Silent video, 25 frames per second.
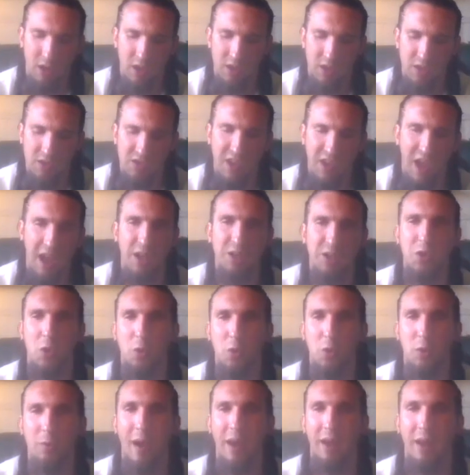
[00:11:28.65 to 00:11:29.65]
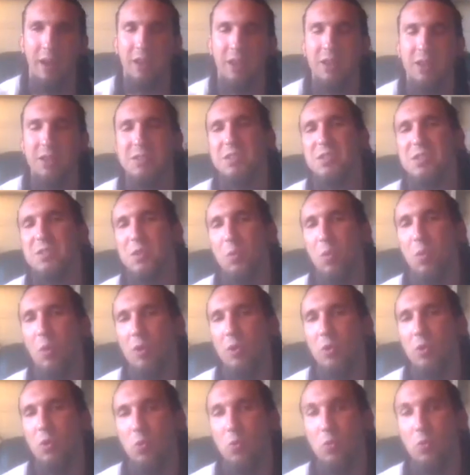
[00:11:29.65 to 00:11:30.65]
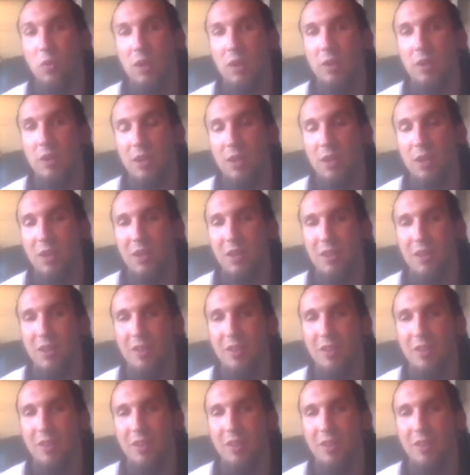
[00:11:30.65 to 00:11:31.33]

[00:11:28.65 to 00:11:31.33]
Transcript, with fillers: Saxo Grammaticus is the one who really